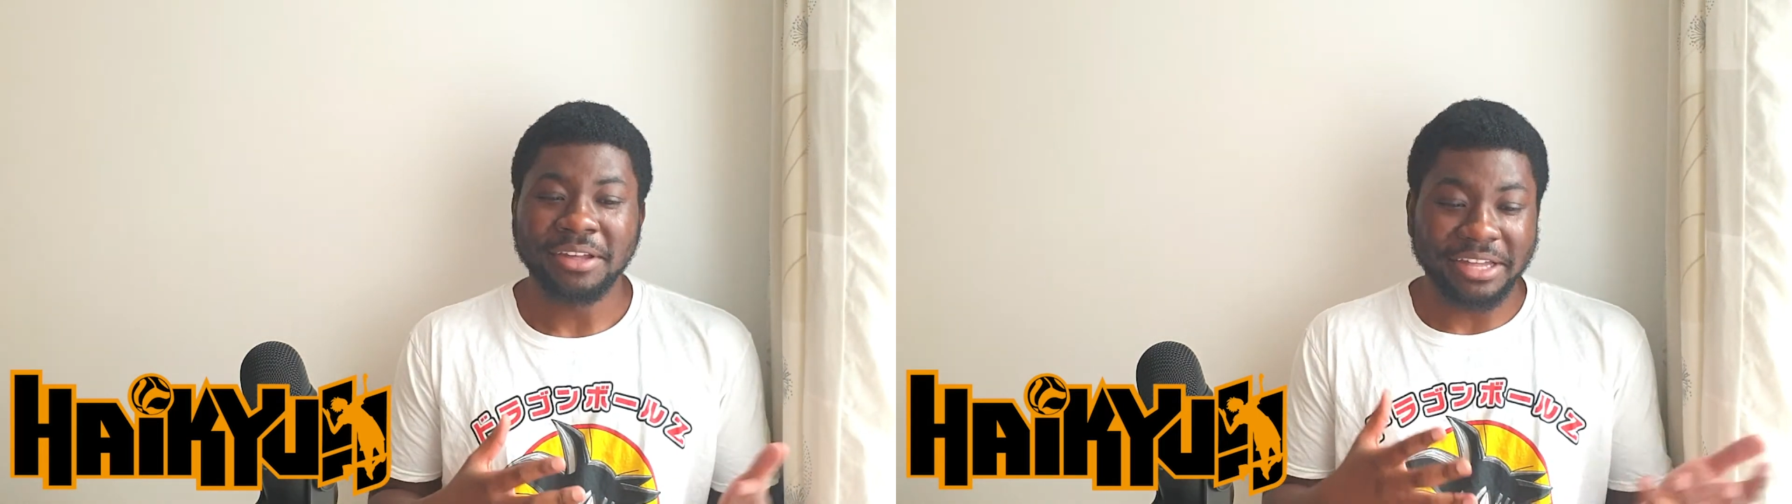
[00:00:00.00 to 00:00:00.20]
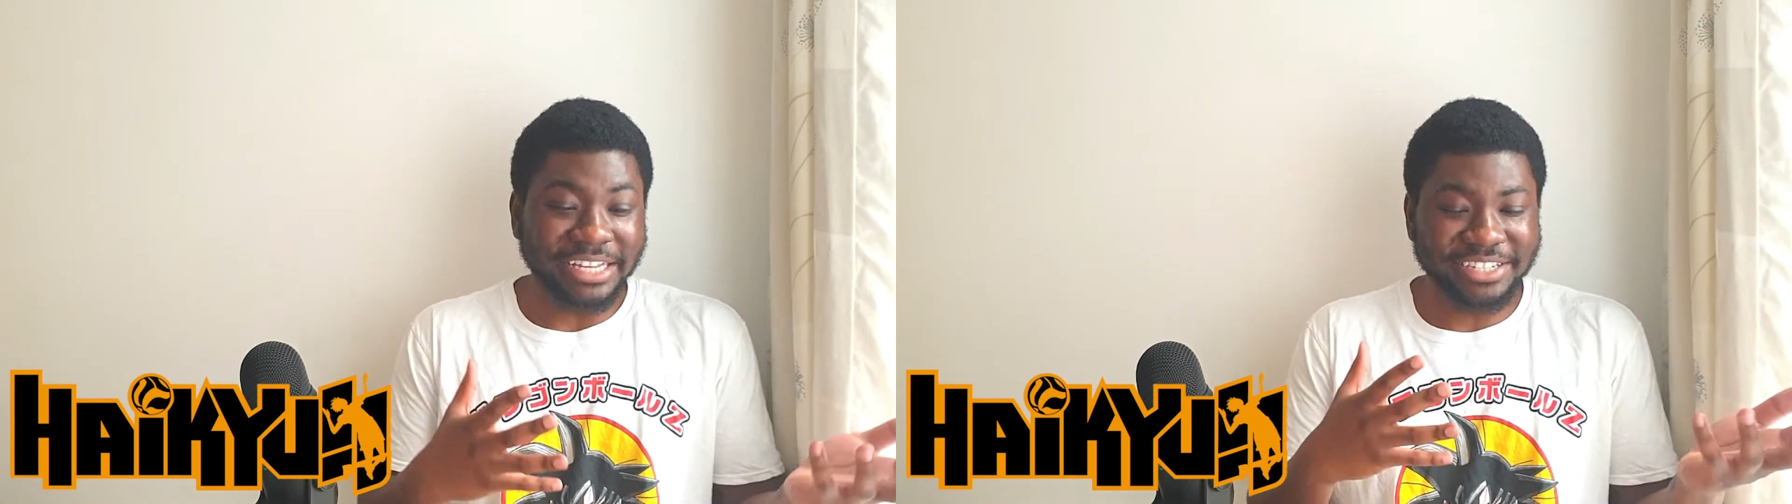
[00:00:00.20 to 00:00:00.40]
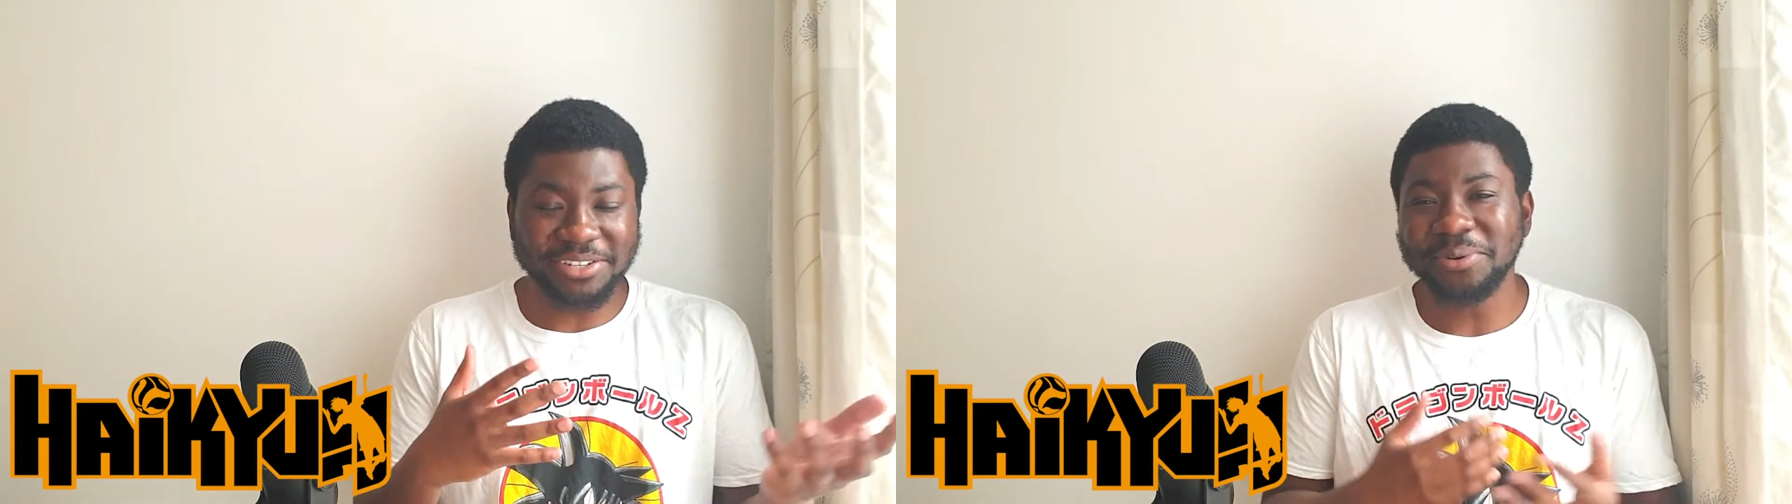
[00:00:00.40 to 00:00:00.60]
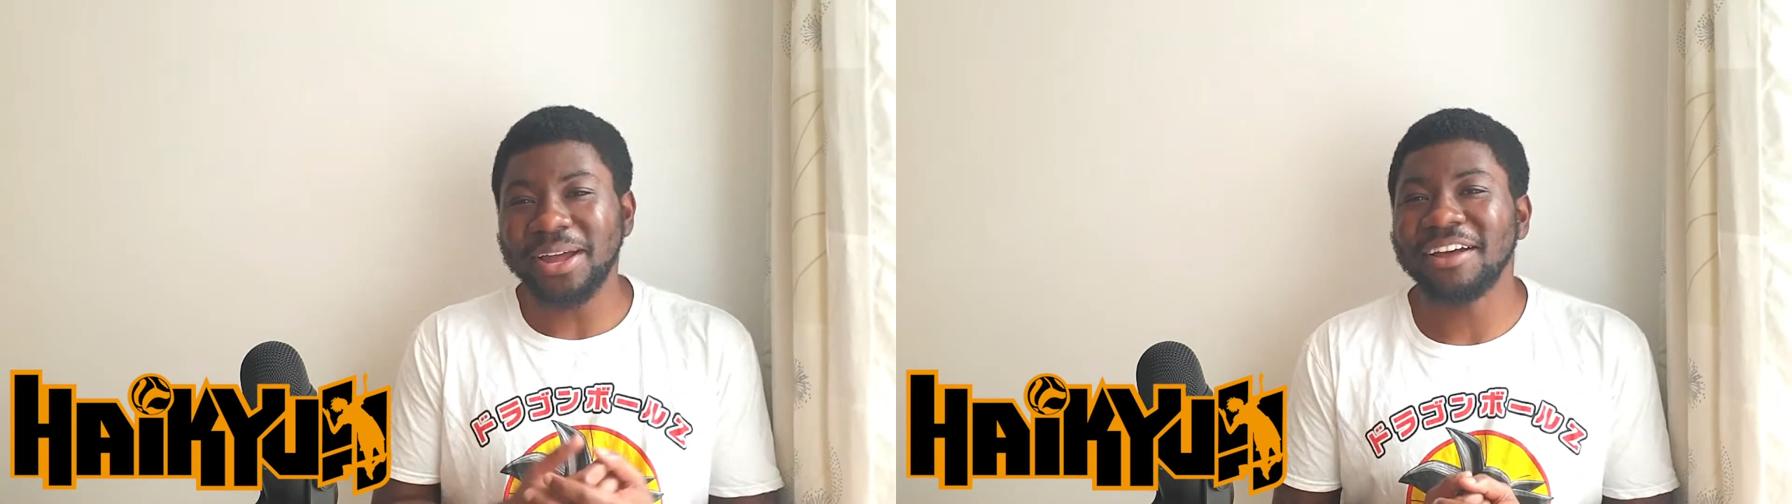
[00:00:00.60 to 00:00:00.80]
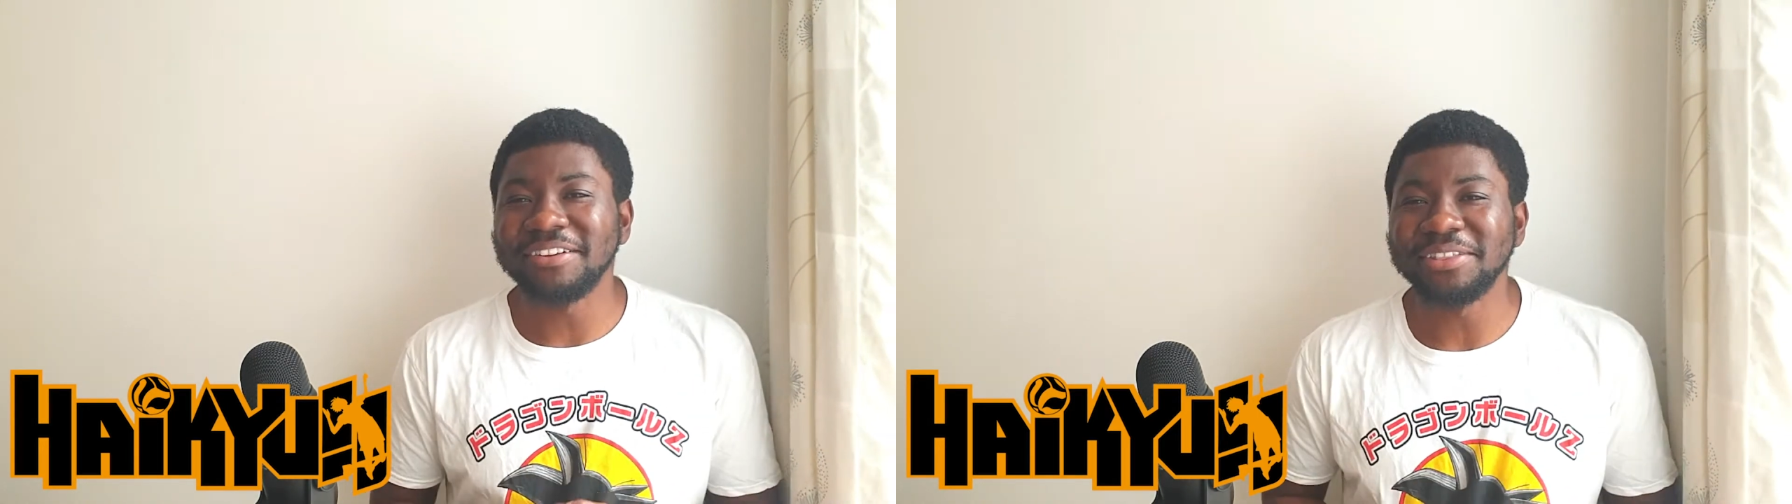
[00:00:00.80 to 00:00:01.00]
he's still
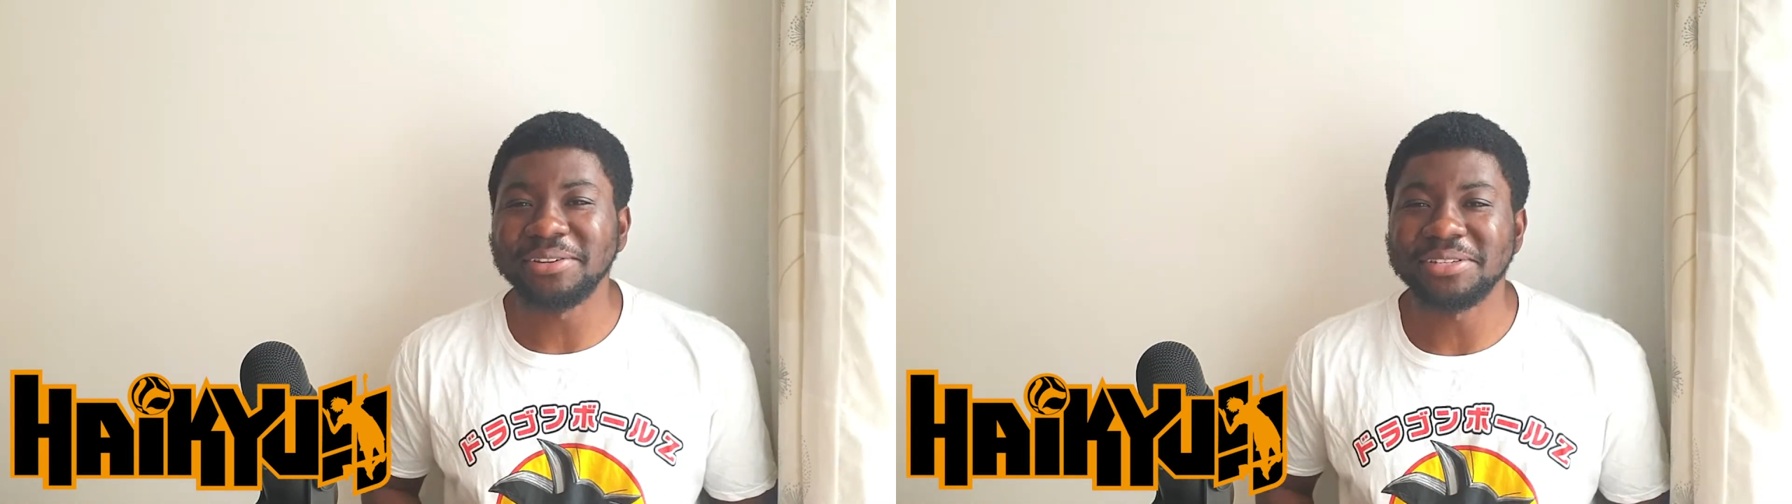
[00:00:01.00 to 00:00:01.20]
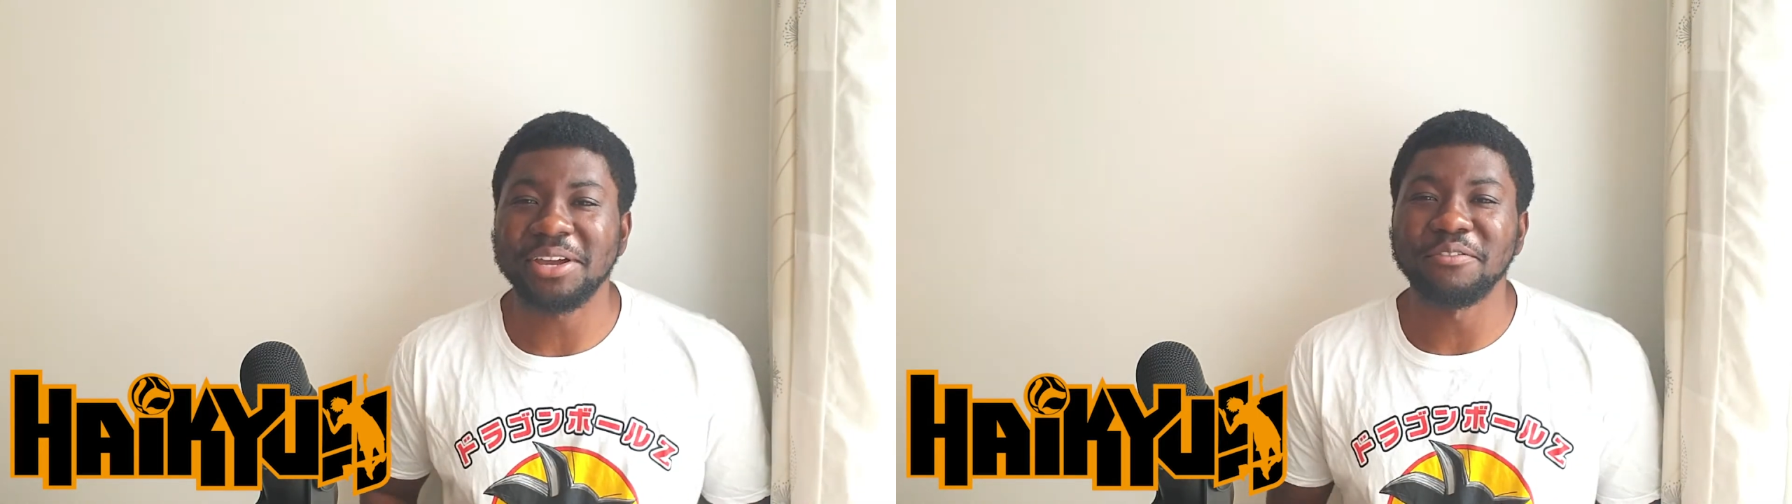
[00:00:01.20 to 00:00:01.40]
having those kind